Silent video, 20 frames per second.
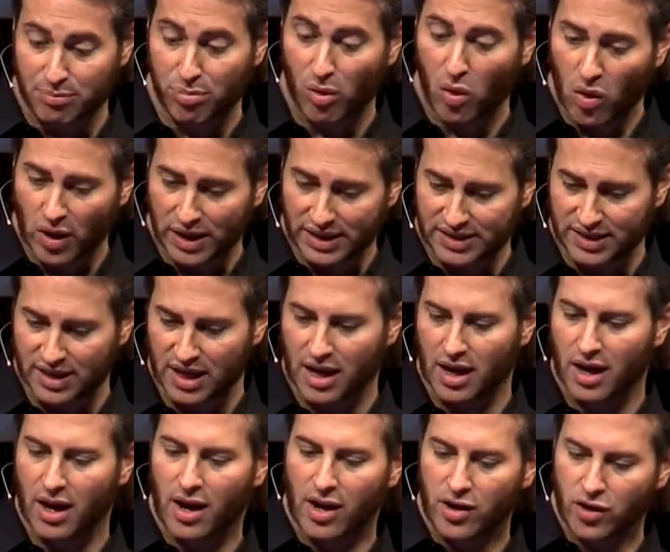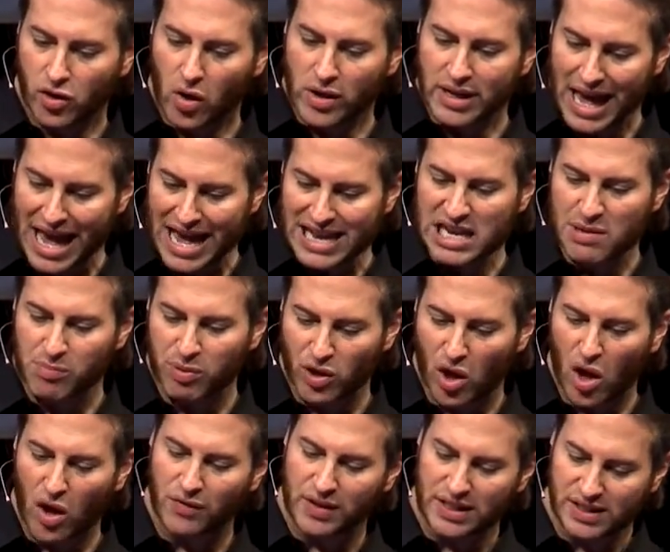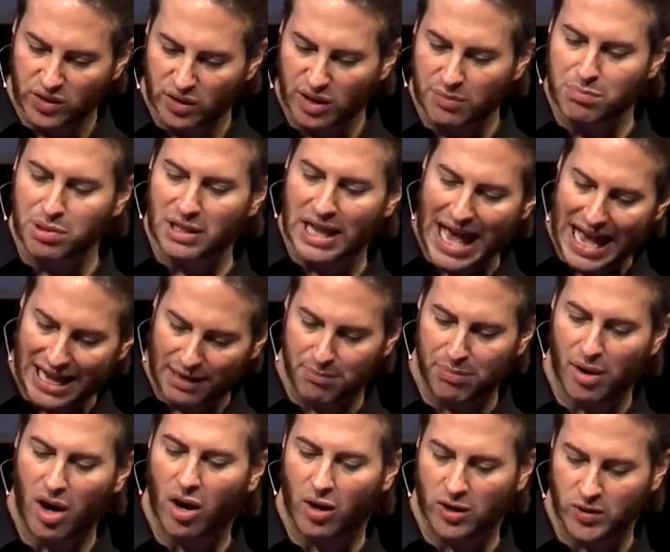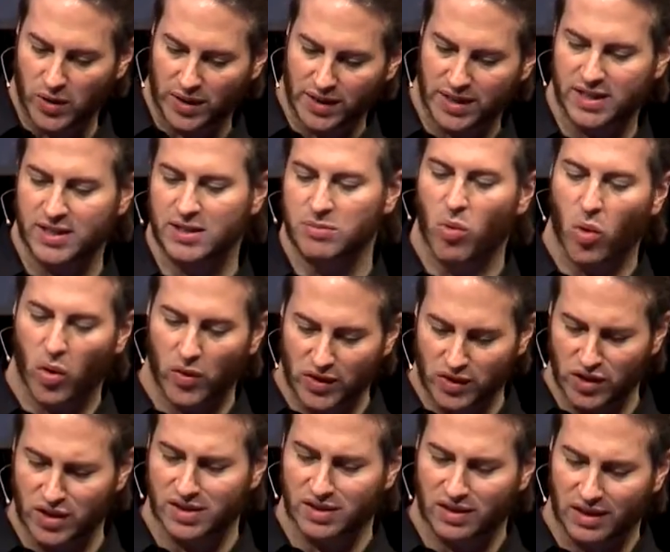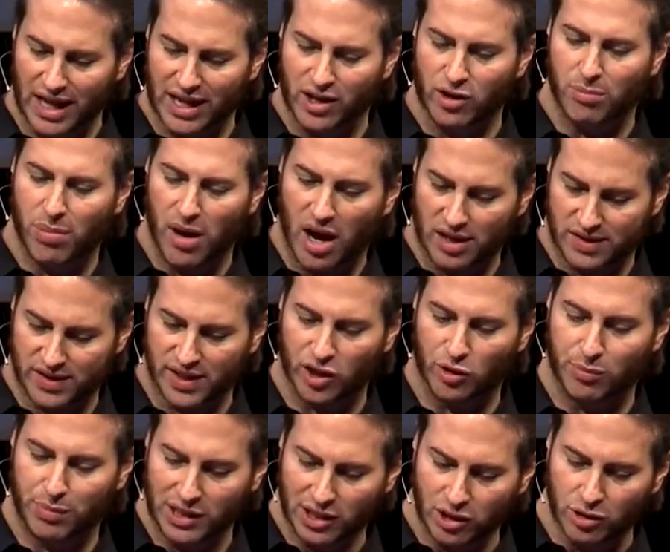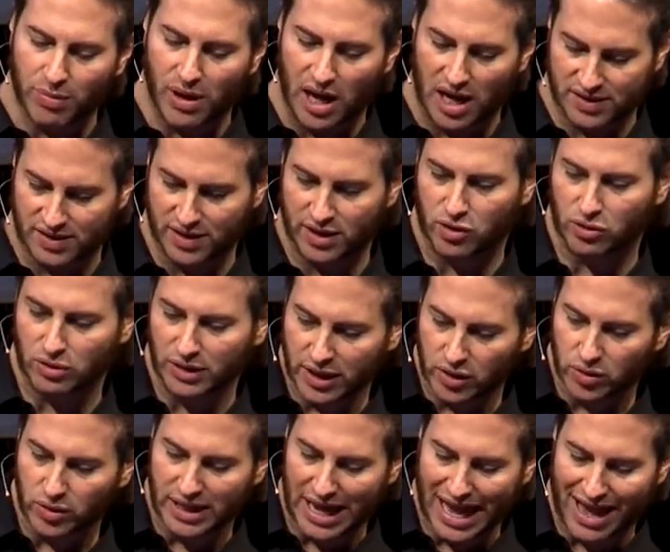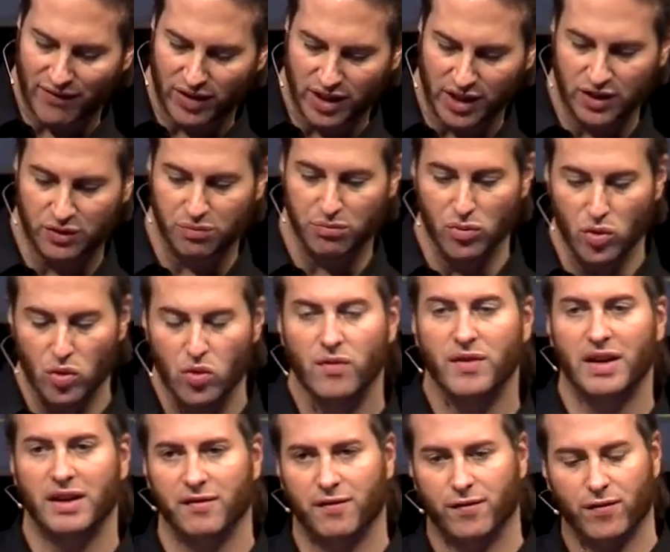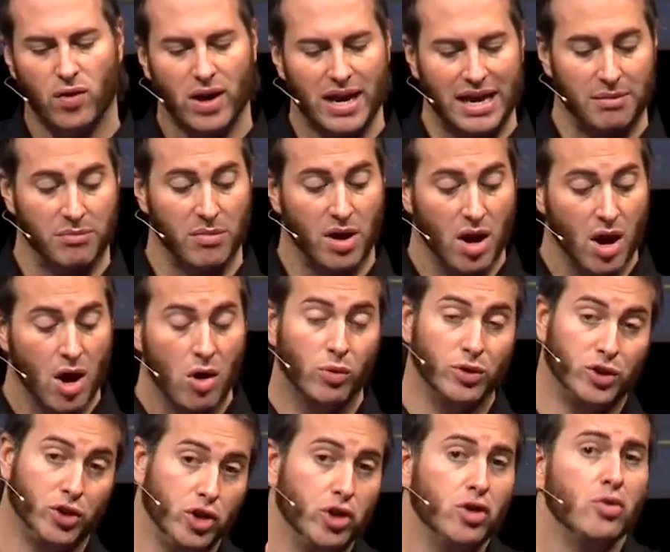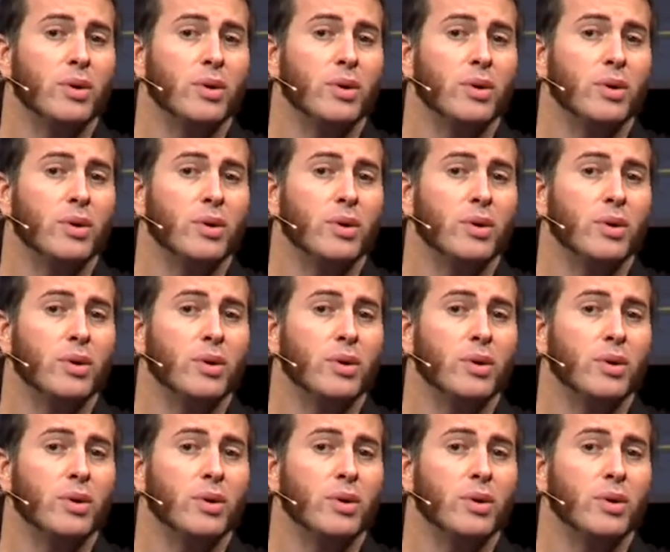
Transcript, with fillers: point, you're going to end up with all these sort of black bars, right? This is more than just letter boxing or pillar boxing. You're literally having this moving frame, which you